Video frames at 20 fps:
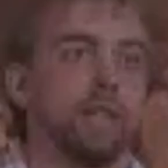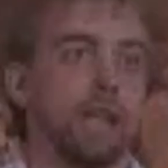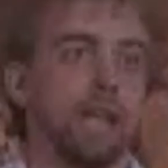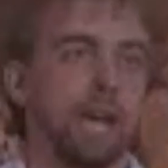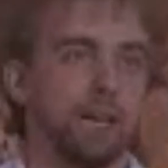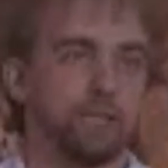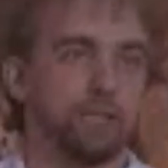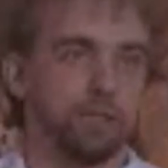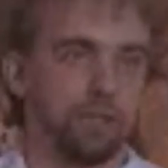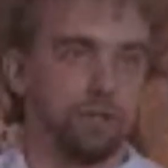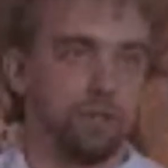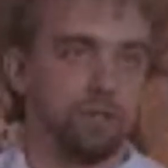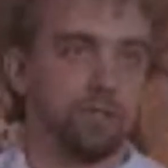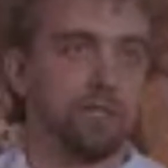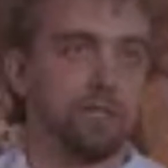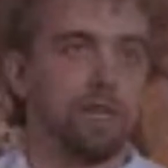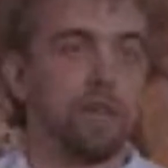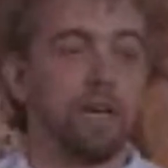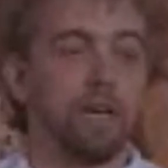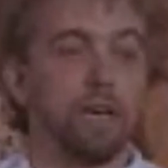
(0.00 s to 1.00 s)
castles,
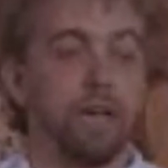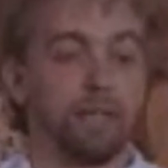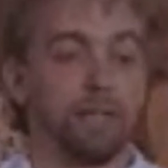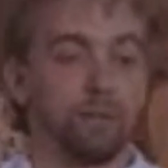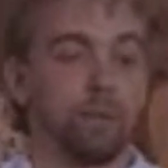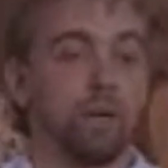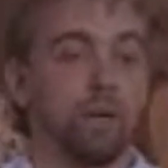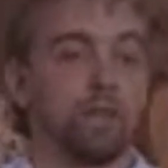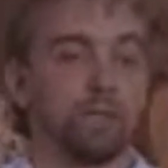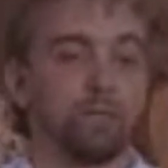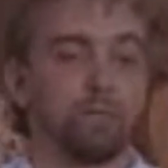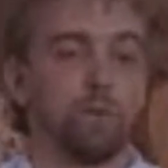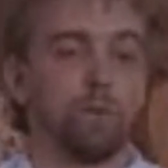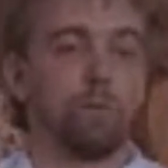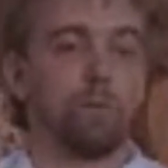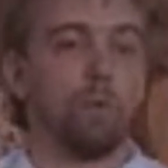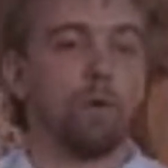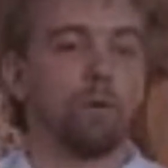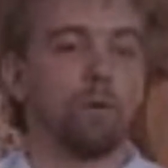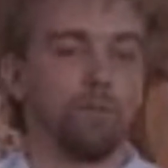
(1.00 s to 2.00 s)
as well as, more
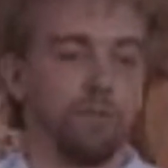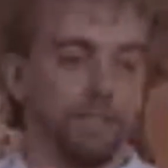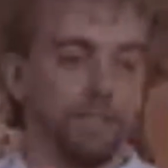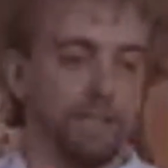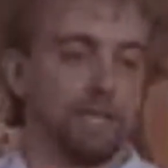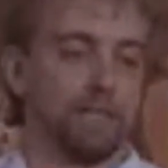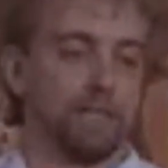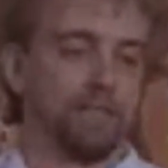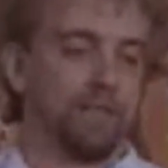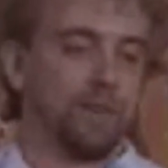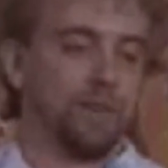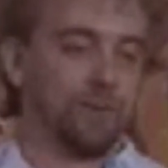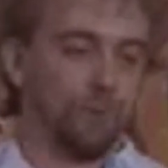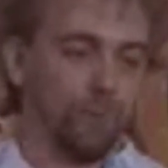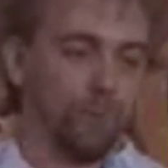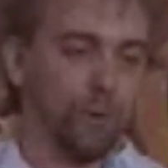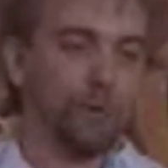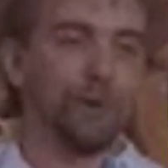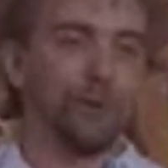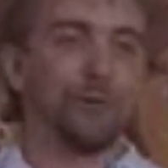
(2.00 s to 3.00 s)
importantly, a
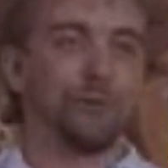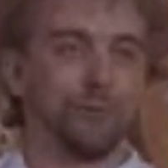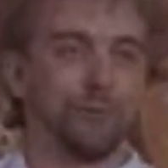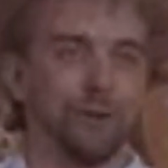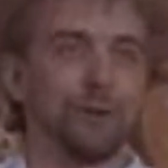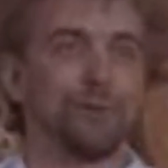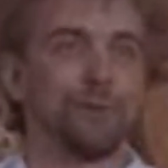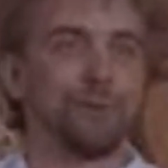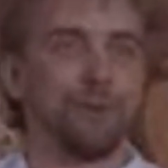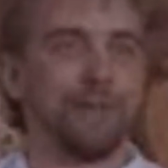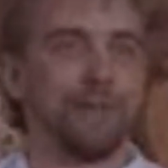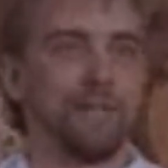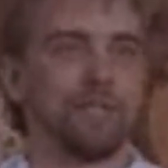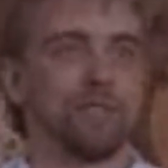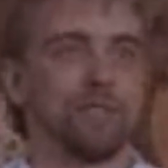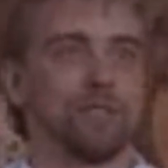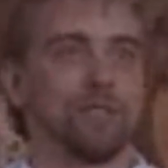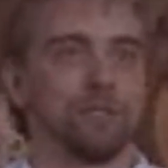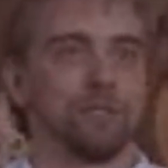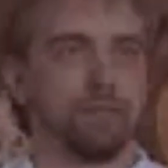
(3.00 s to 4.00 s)
real user
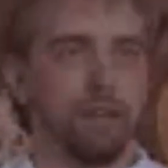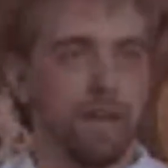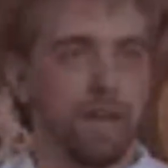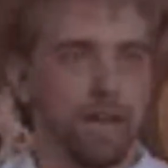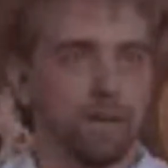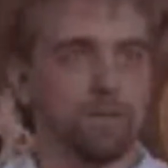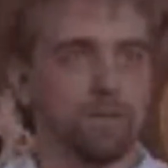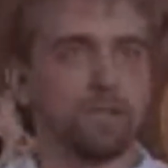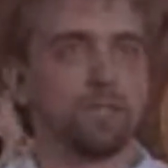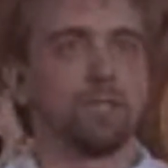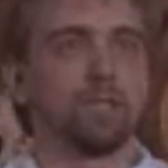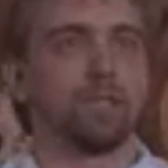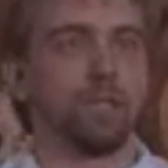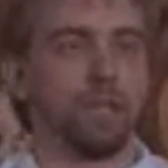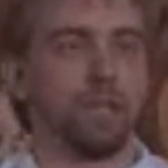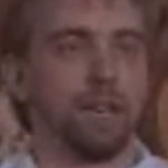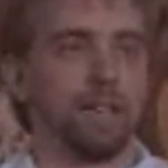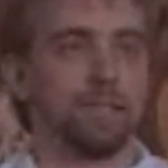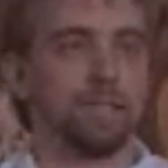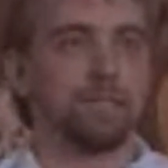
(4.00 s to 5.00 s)
interface and items to
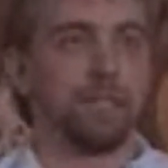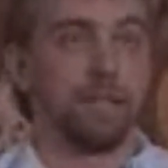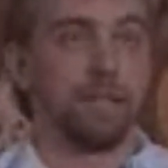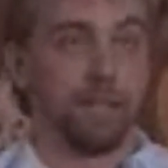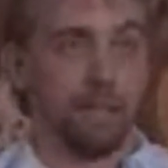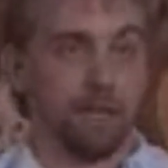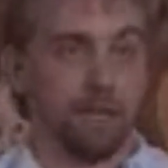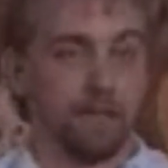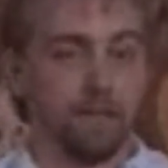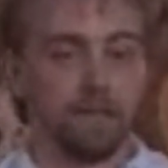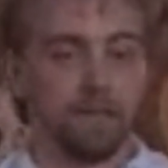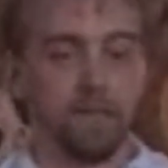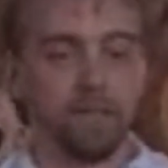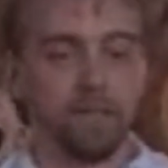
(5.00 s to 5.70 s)
collect and